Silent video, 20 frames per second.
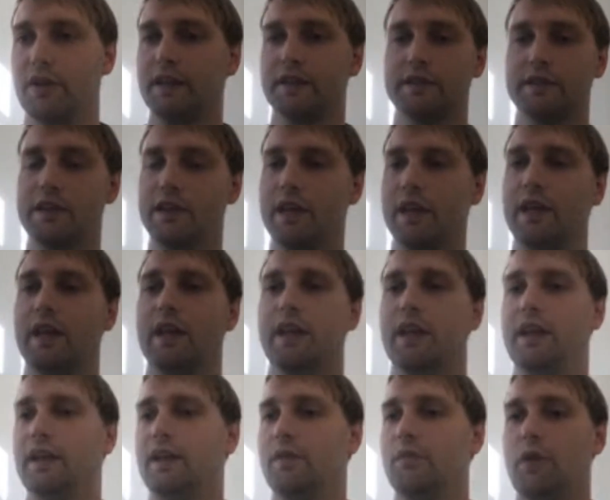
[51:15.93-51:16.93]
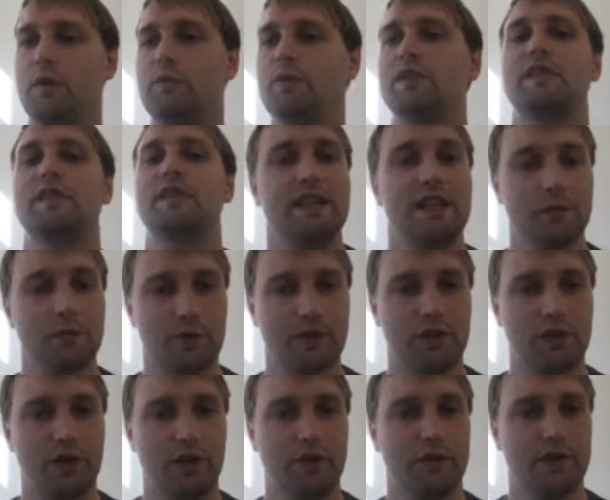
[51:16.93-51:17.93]
And what we're seeing with the
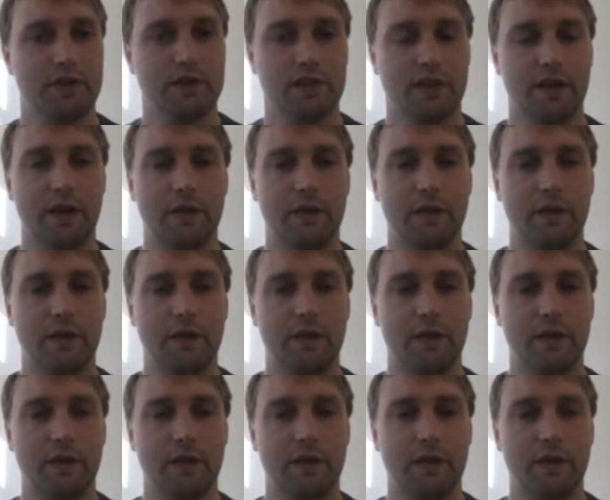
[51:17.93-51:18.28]
current